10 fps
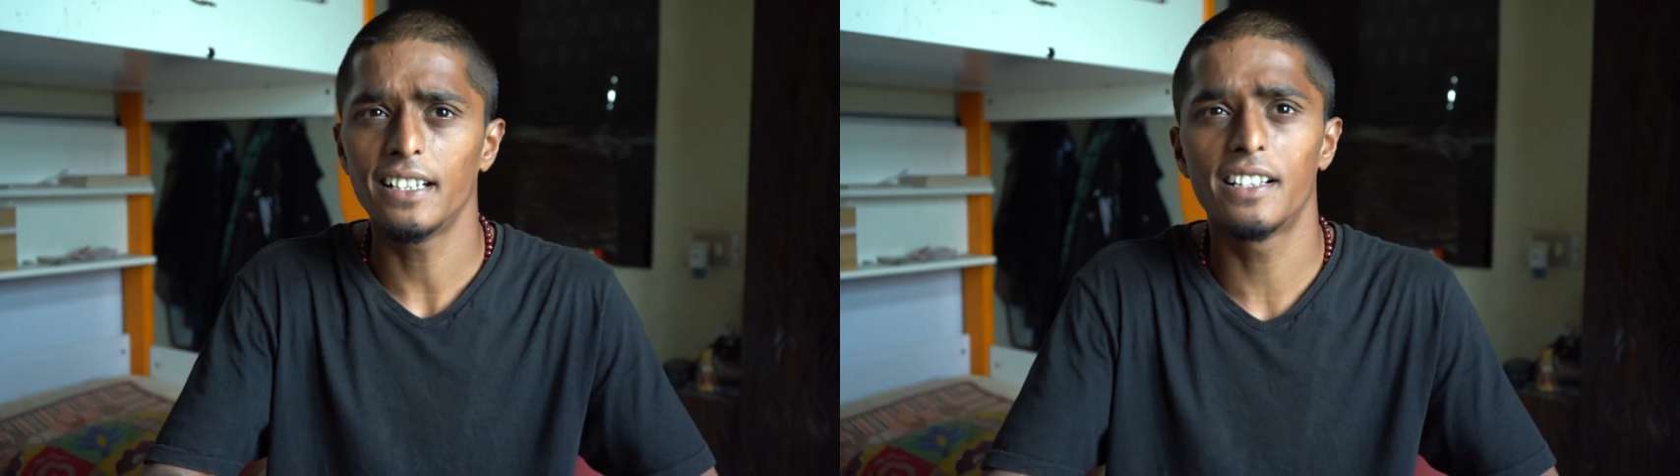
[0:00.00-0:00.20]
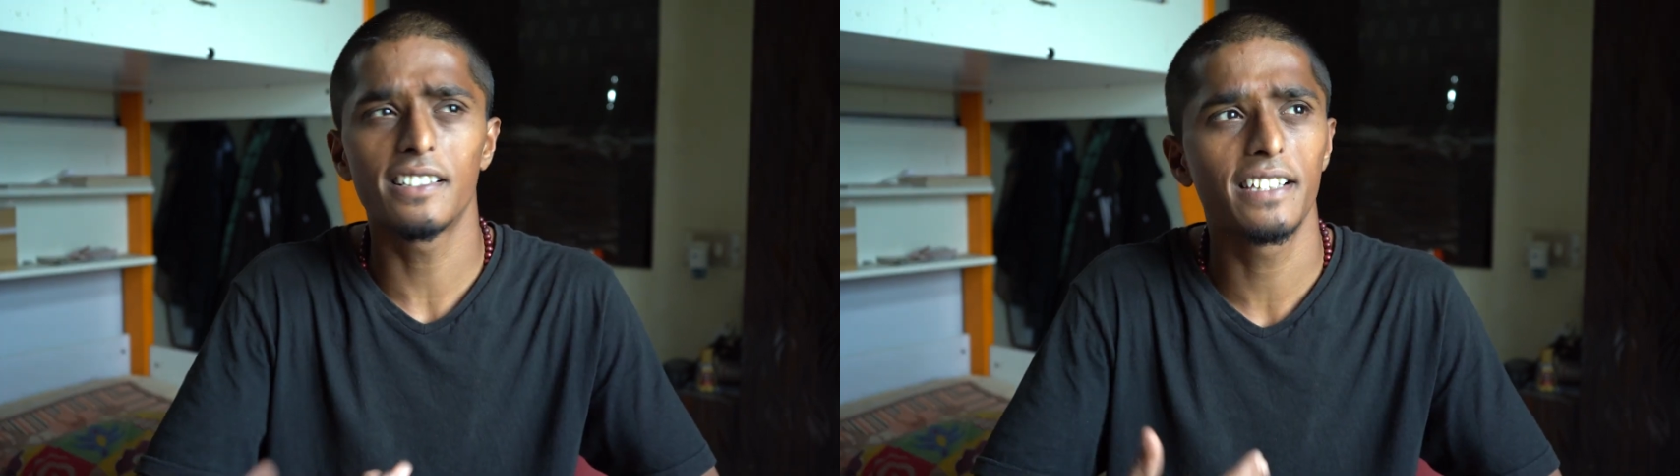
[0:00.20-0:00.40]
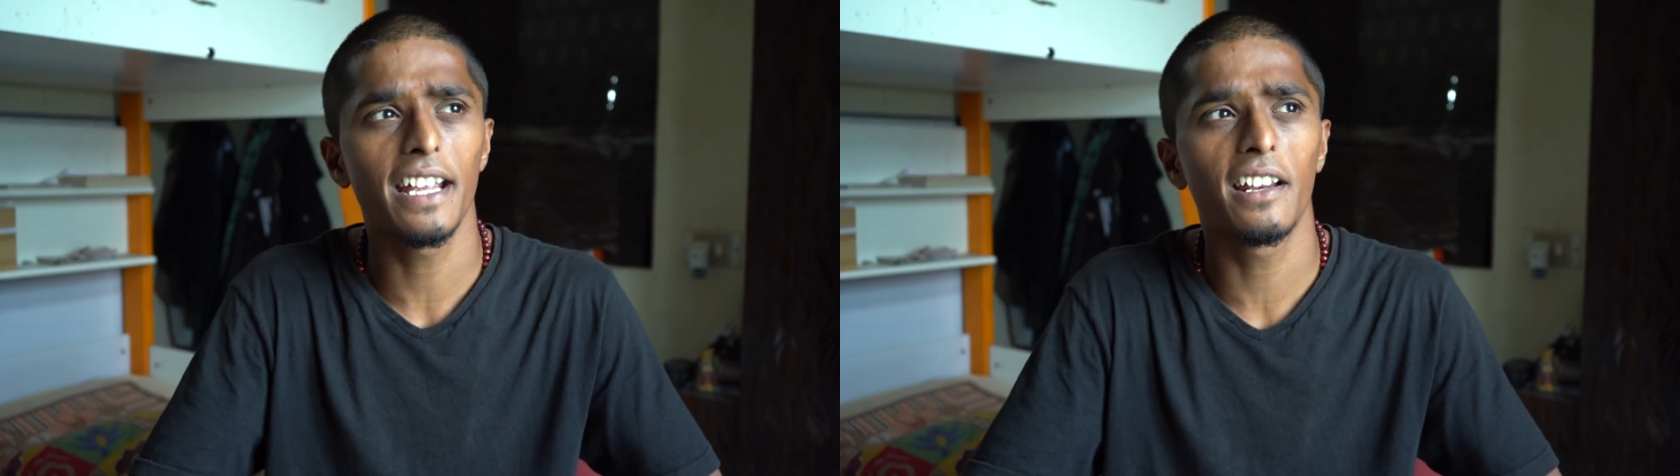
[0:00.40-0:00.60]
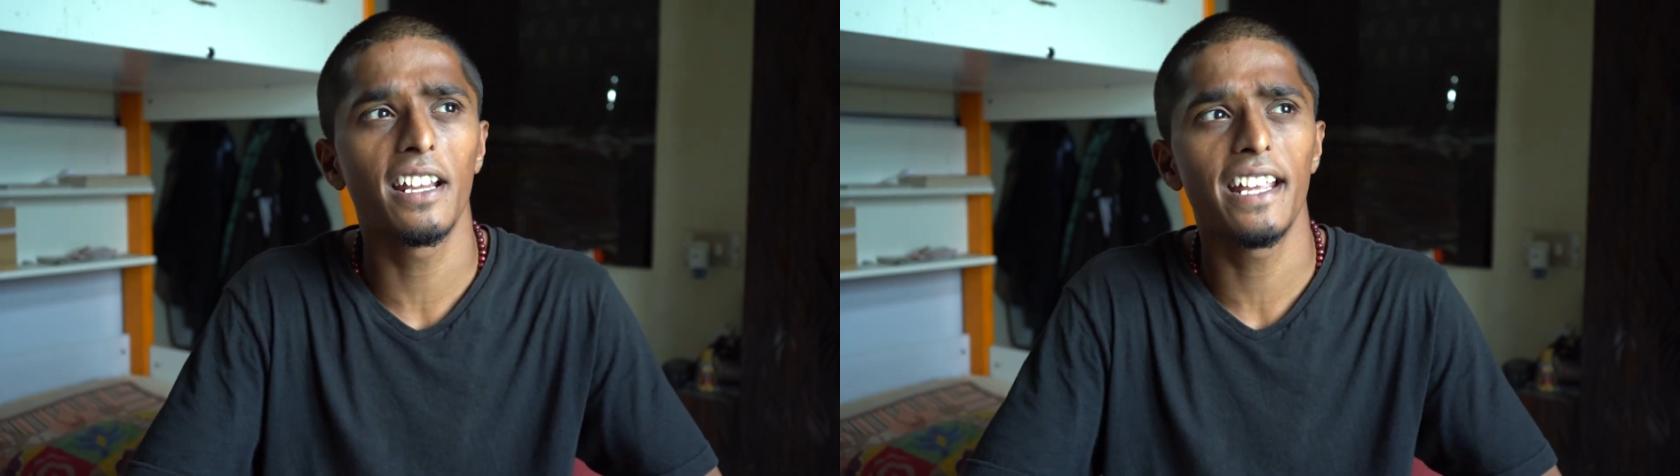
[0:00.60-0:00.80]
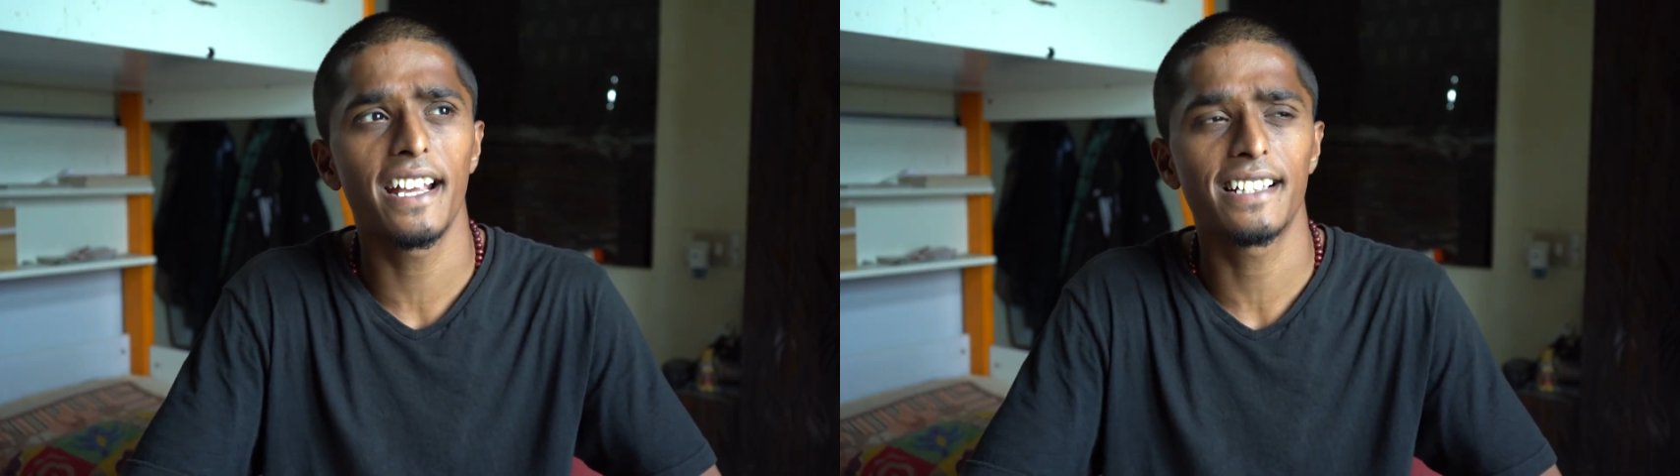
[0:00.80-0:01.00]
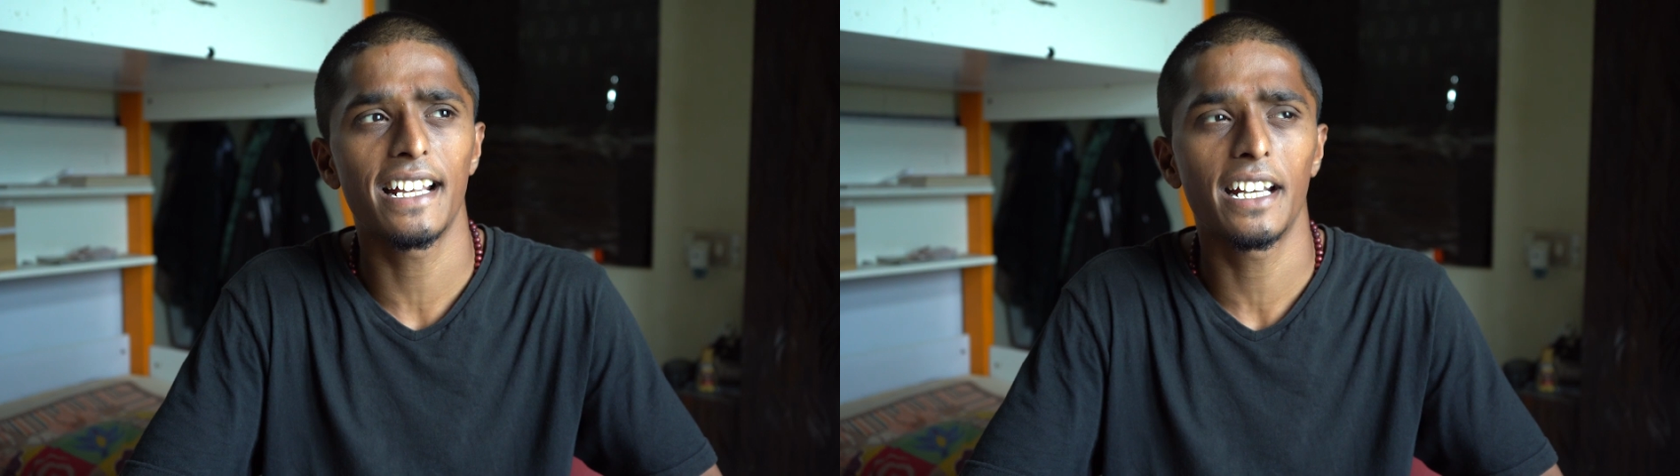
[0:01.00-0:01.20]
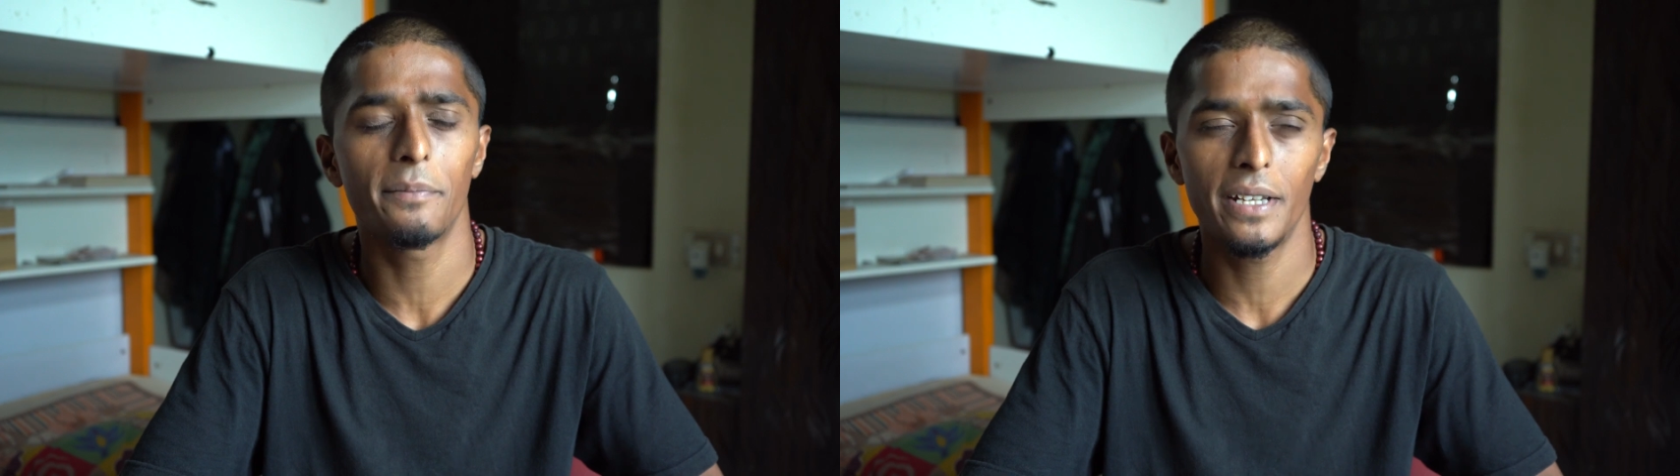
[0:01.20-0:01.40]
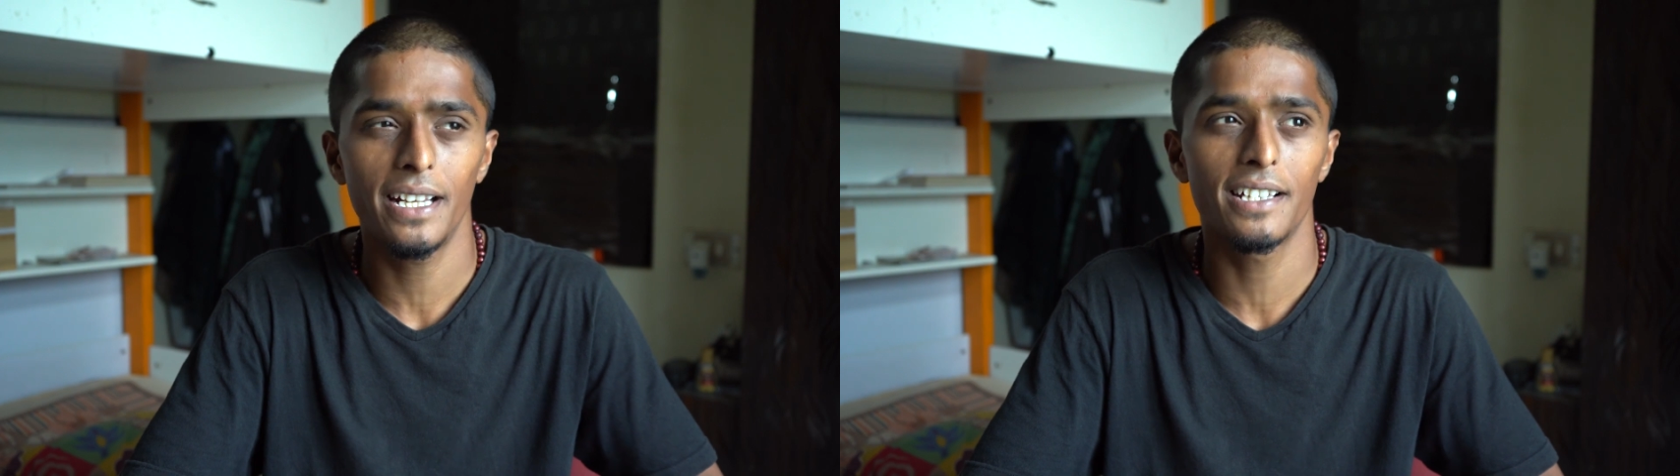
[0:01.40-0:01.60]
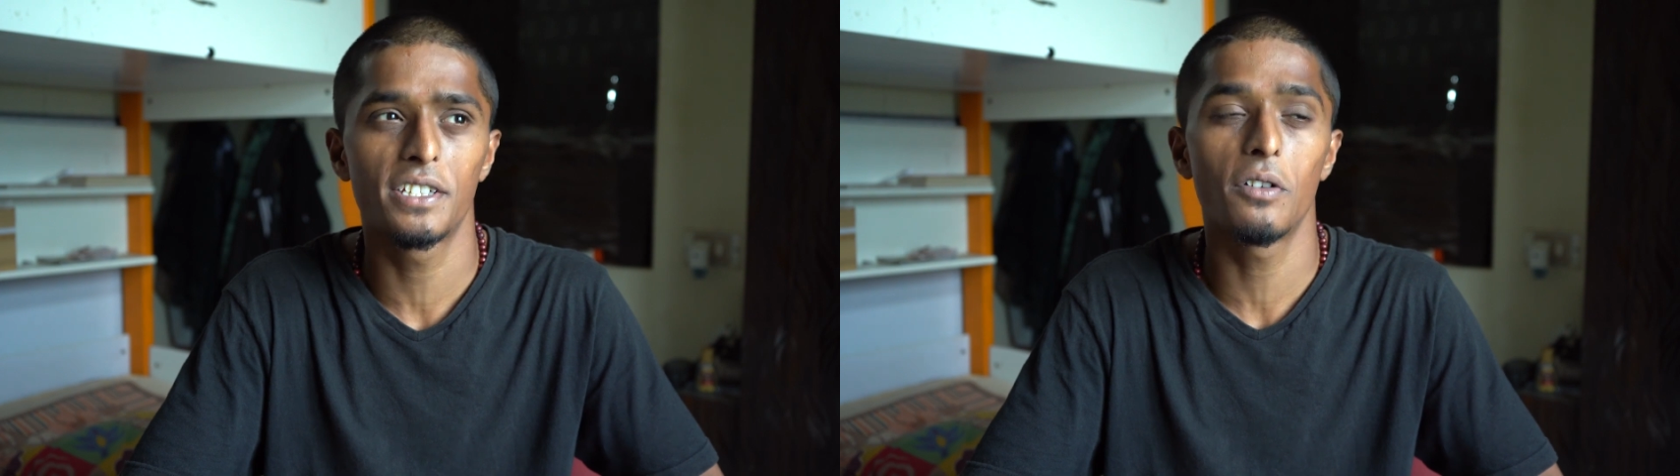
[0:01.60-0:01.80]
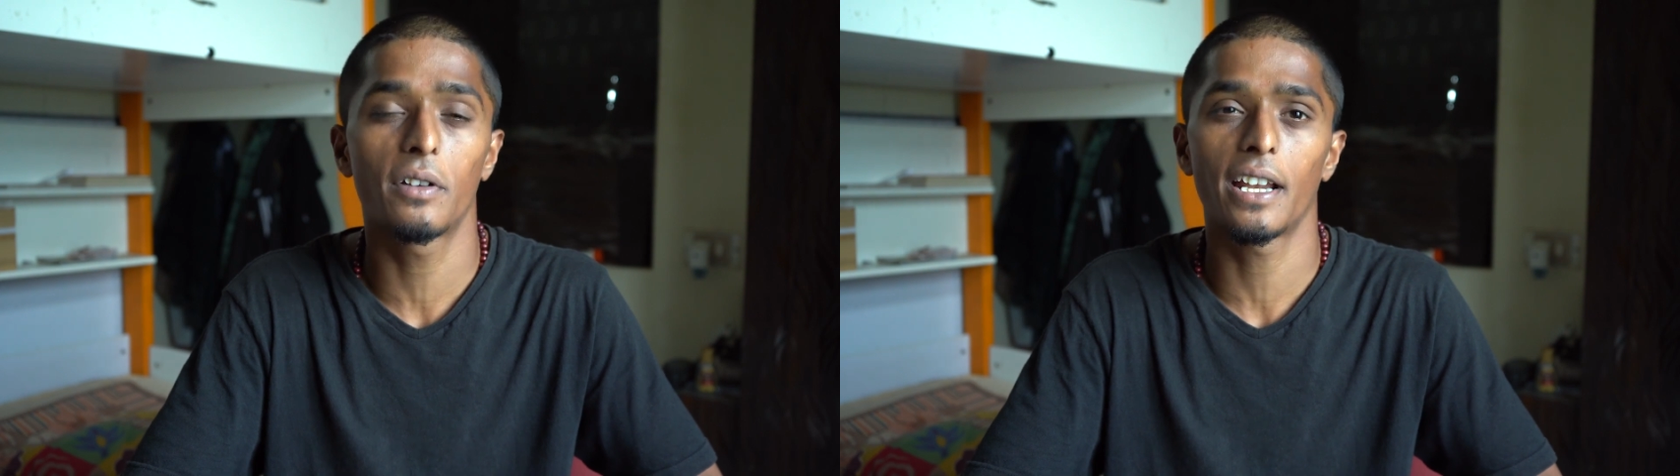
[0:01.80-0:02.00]
This thing really excited me
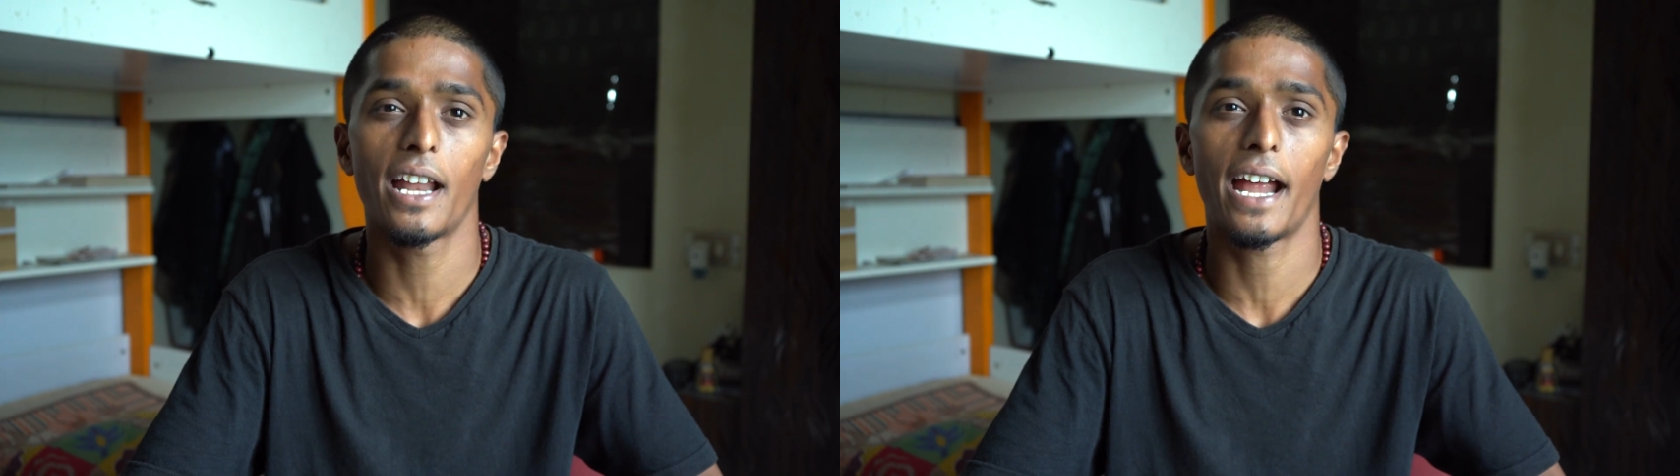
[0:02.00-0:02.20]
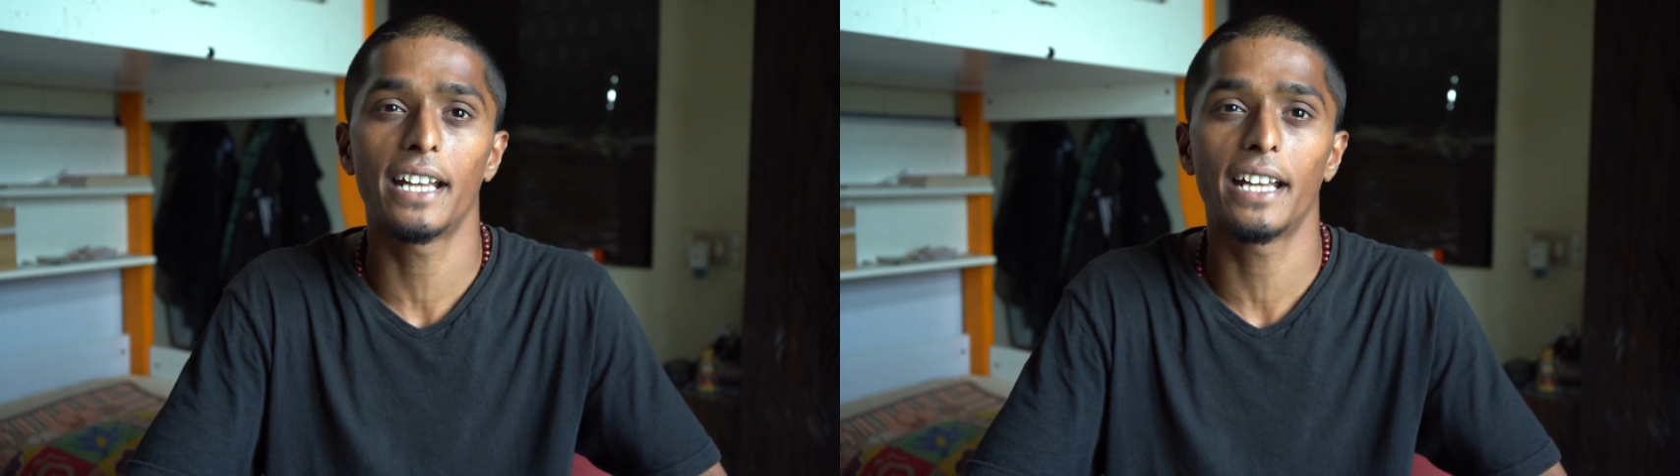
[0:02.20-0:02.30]
is you can